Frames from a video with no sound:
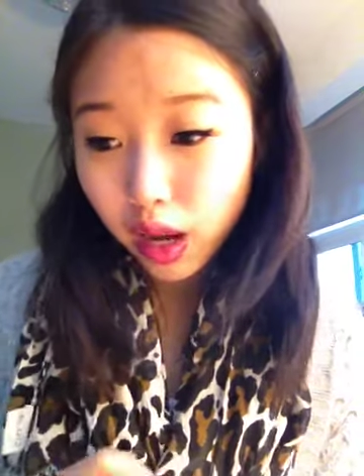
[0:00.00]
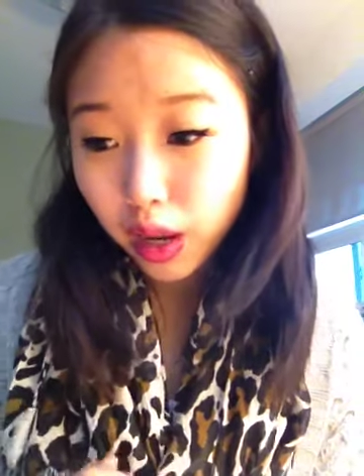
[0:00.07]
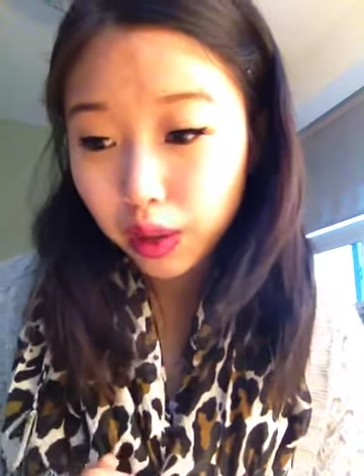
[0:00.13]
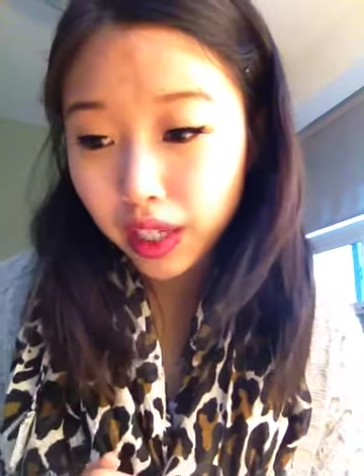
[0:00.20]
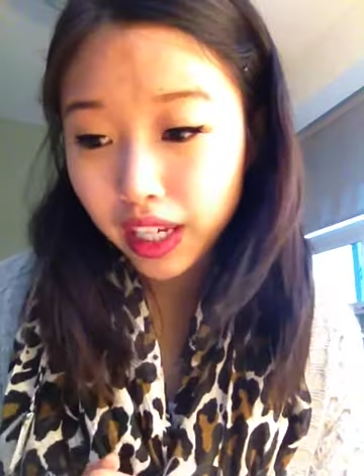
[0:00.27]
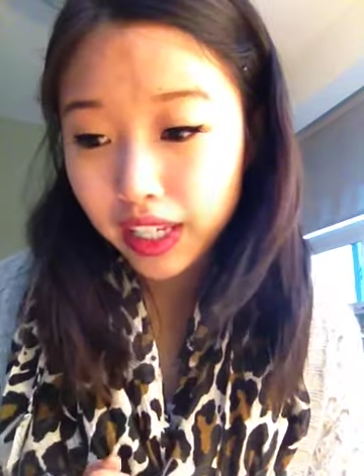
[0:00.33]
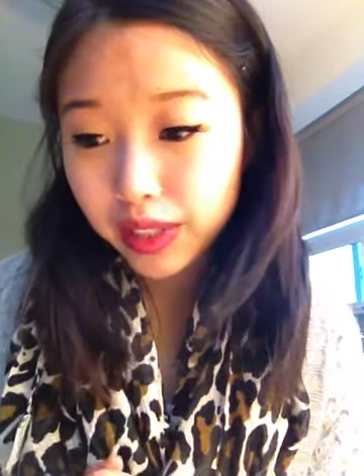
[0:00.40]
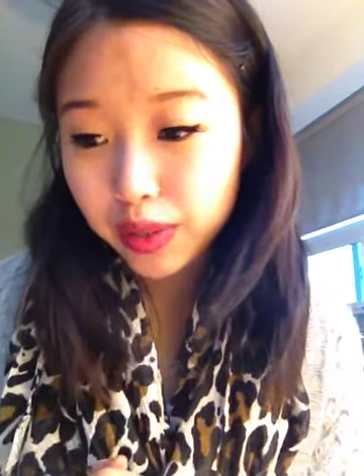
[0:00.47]

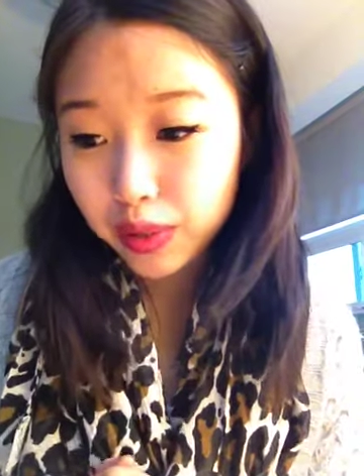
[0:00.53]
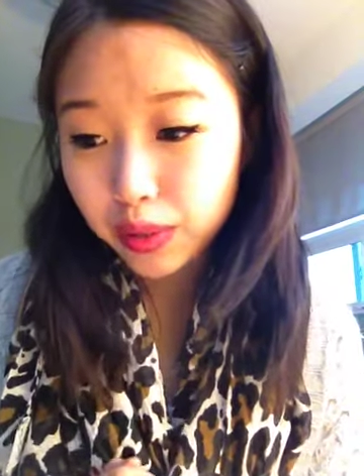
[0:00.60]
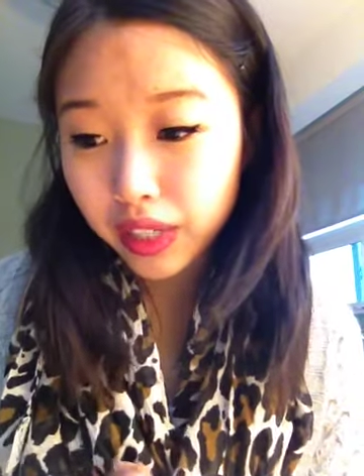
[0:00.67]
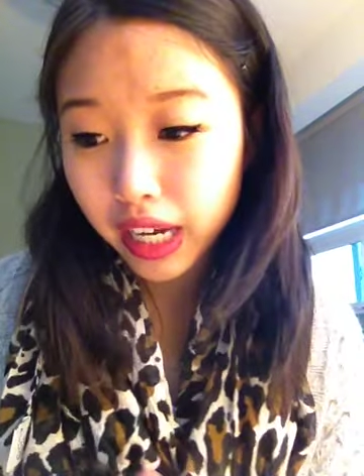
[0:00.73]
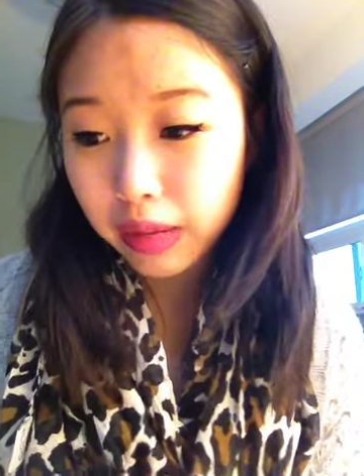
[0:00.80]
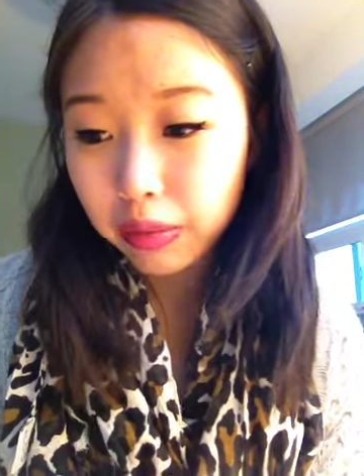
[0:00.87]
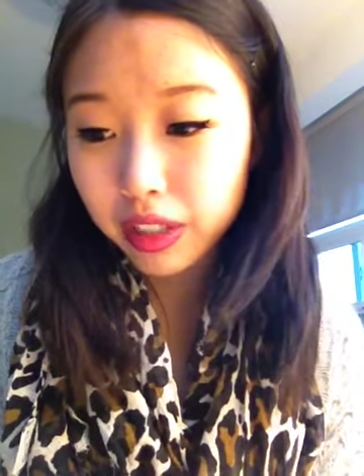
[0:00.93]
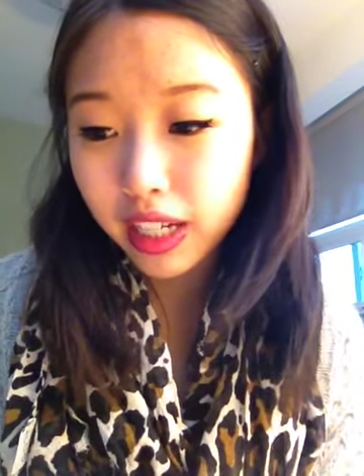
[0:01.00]
Okay, so
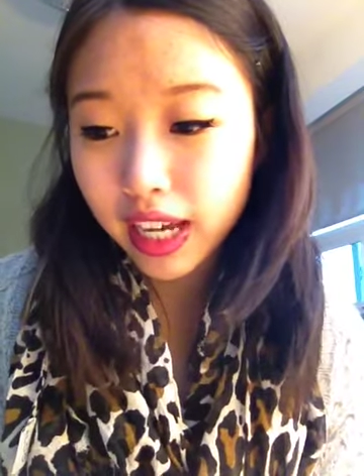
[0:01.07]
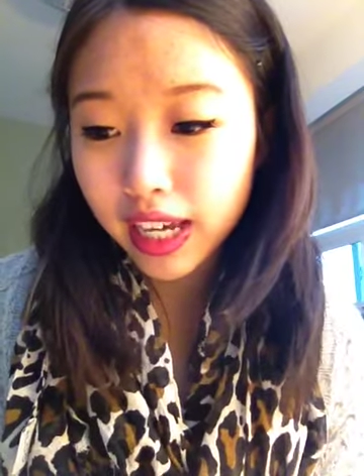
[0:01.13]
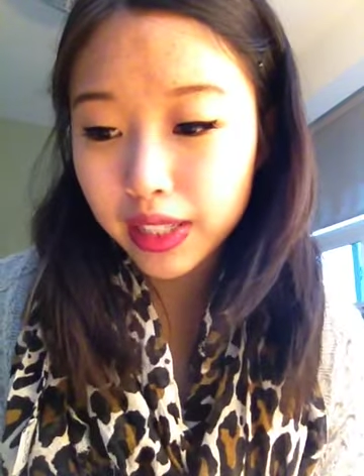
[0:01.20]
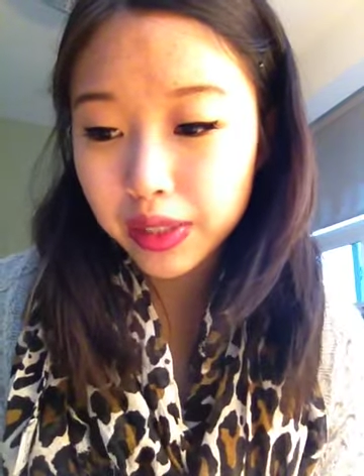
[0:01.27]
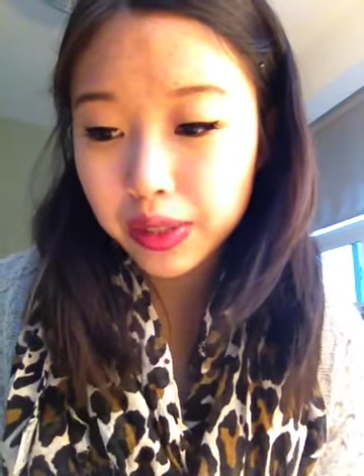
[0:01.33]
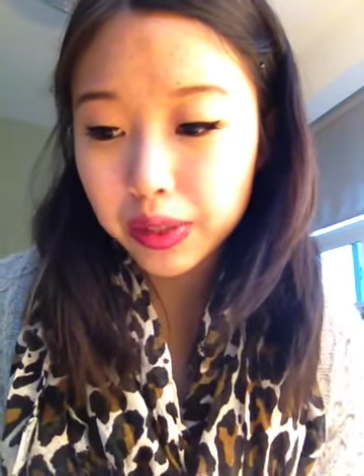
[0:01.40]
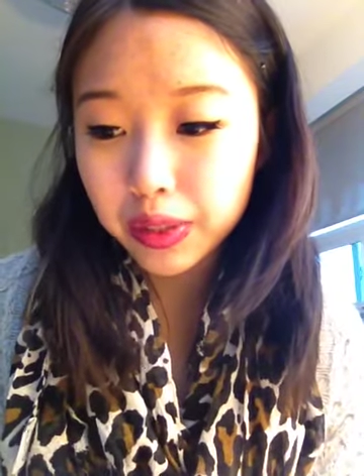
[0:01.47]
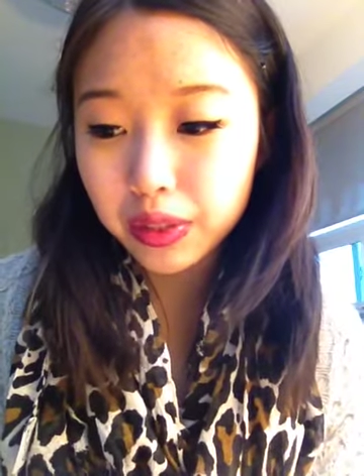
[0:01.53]
now I'm going to
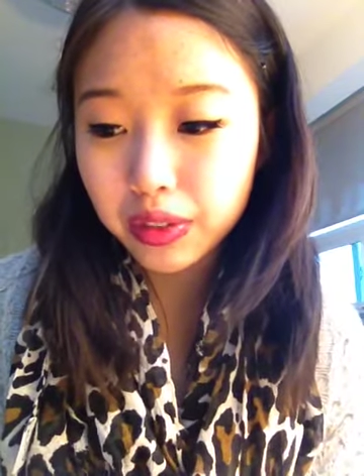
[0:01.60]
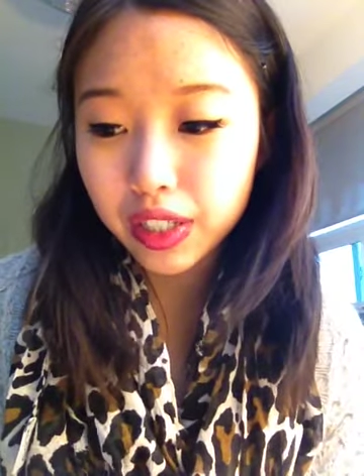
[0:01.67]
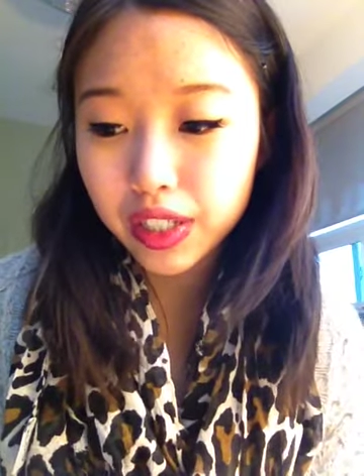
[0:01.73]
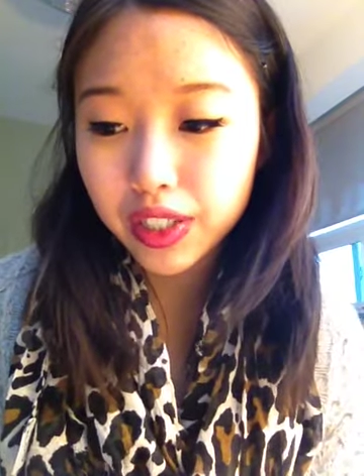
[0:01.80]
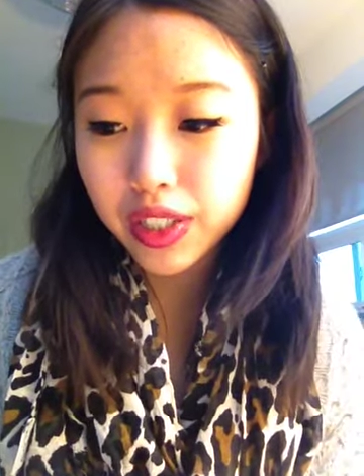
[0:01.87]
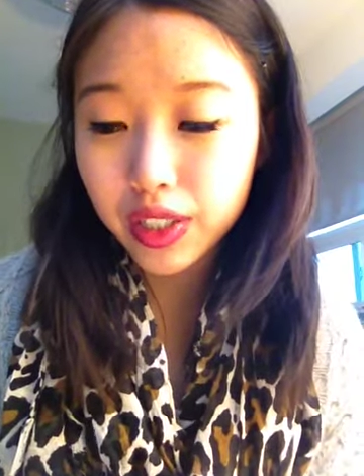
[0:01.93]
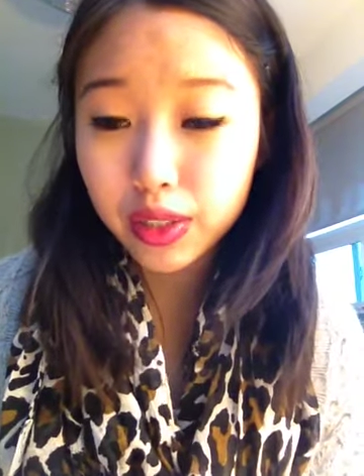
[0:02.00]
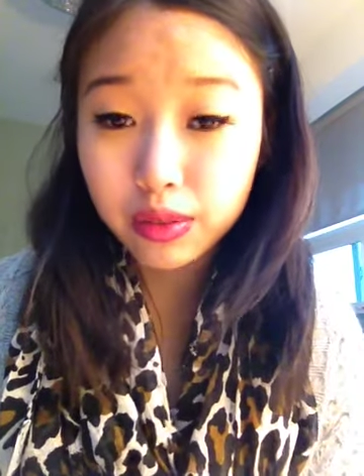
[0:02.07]
answer
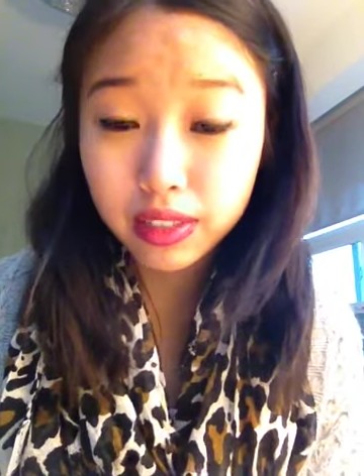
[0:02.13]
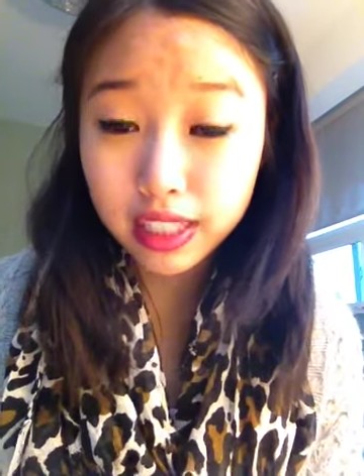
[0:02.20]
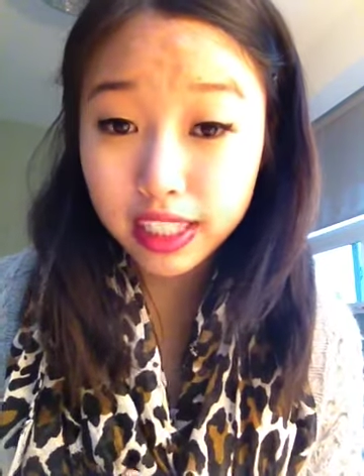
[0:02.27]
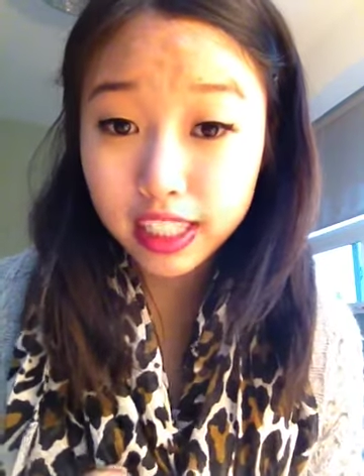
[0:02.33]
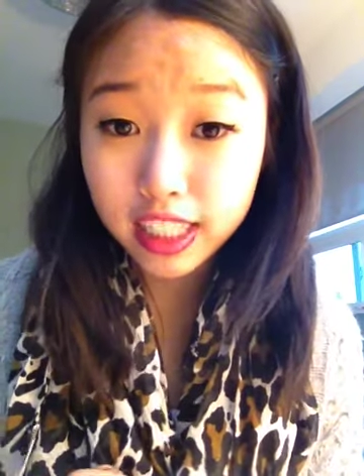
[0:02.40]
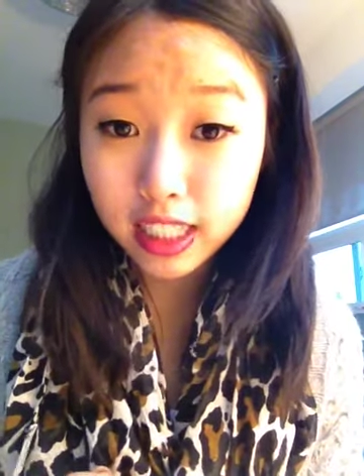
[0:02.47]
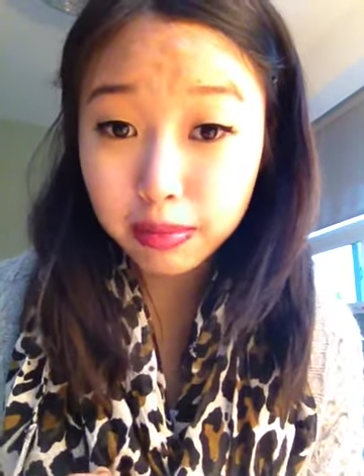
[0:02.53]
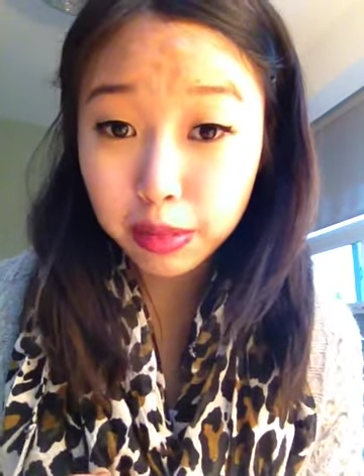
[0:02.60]
questions
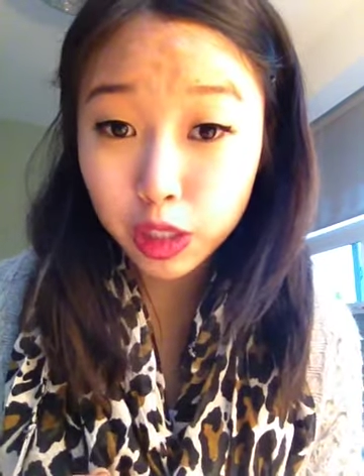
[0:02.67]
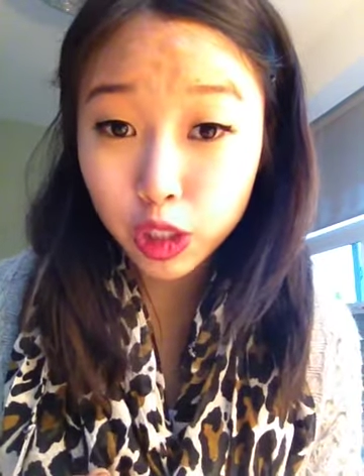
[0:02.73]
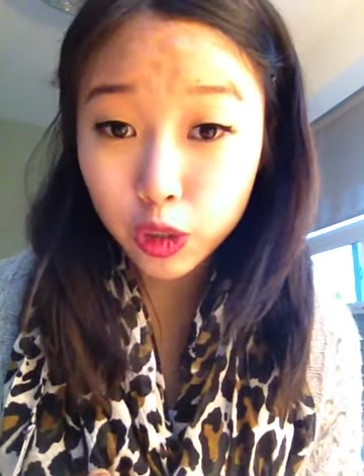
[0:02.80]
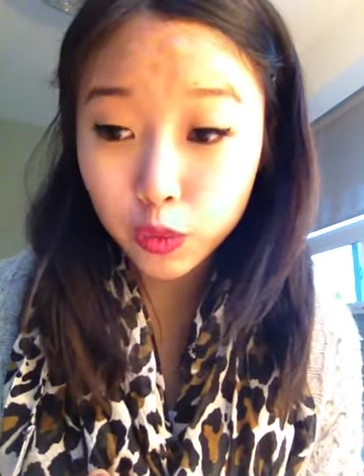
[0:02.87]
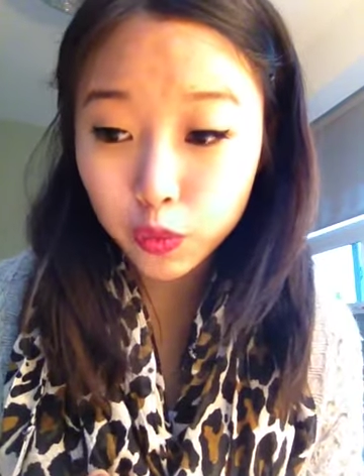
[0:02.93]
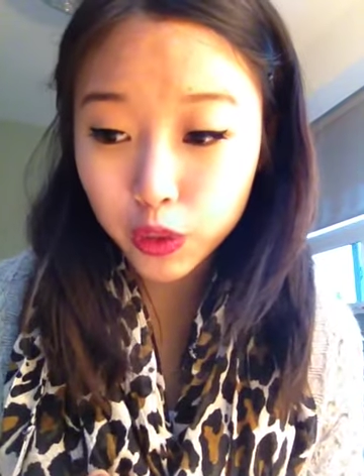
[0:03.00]
related to the poem,